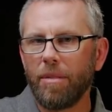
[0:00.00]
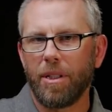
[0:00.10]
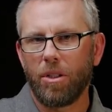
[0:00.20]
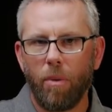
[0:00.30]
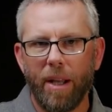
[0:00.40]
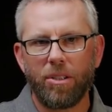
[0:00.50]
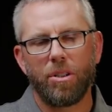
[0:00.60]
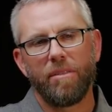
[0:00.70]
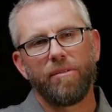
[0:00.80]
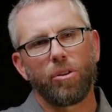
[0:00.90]
to be
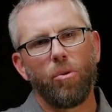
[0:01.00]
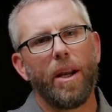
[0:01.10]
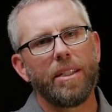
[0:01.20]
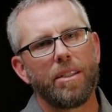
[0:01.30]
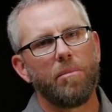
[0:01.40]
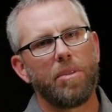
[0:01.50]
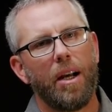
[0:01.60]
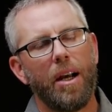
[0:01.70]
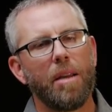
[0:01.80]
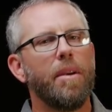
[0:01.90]
questioned for quite some
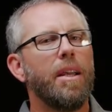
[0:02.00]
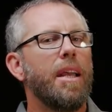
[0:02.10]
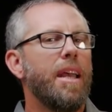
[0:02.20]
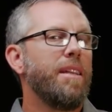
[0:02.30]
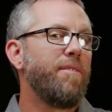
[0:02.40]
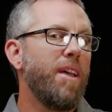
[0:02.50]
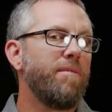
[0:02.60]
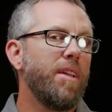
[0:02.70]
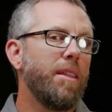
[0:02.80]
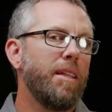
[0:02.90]
time. And if you
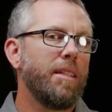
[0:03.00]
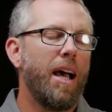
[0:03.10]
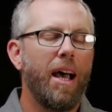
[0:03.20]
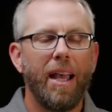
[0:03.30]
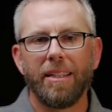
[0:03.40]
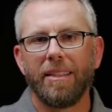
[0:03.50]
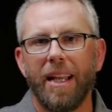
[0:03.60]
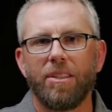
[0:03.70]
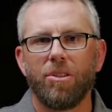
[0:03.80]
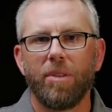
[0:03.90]
have nothing to hide, then
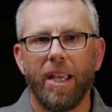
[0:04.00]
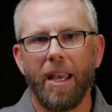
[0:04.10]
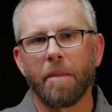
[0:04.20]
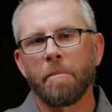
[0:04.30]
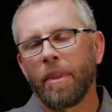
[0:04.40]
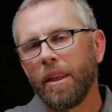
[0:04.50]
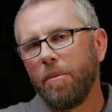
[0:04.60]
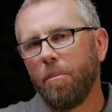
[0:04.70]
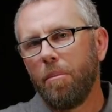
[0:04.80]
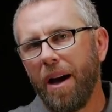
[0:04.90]
that's okay.
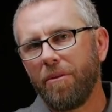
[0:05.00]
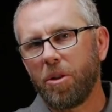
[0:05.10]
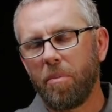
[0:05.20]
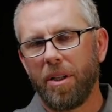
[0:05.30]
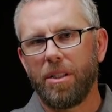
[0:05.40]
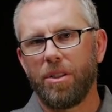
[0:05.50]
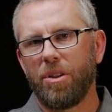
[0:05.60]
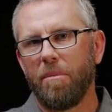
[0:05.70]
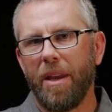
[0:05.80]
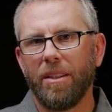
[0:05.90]
My response to
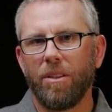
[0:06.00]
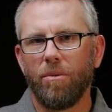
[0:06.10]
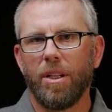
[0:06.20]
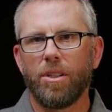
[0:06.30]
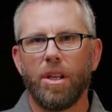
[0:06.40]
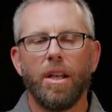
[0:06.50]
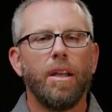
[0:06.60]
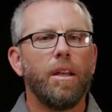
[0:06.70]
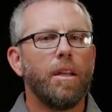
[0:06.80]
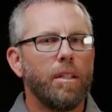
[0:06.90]
Samantha was,
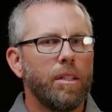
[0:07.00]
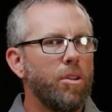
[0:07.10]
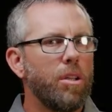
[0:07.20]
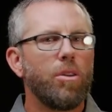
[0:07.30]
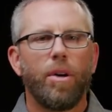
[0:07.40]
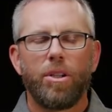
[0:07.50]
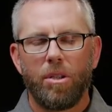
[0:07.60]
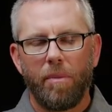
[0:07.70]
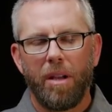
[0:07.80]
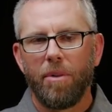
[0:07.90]
You can
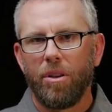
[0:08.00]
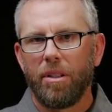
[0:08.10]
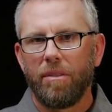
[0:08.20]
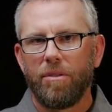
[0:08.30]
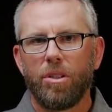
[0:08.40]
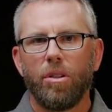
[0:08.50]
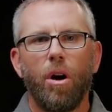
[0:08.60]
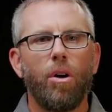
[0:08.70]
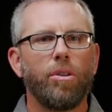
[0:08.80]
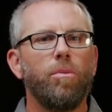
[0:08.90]
question my motives
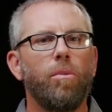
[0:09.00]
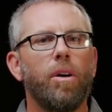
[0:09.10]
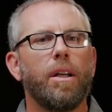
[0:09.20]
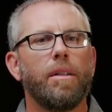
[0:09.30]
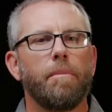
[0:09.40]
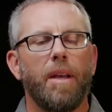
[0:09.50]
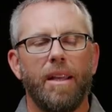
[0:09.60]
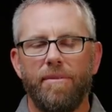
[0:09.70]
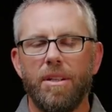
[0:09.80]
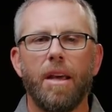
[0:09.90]
all you want. I
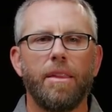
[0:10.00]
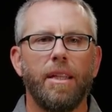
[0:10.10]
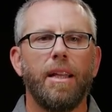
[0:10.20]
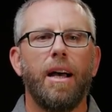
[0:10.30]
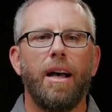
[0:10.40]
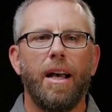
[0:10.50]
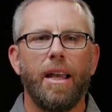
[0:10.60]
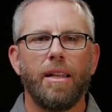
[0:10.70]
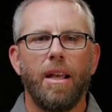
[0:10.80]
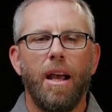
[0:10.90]
have nothing to hide.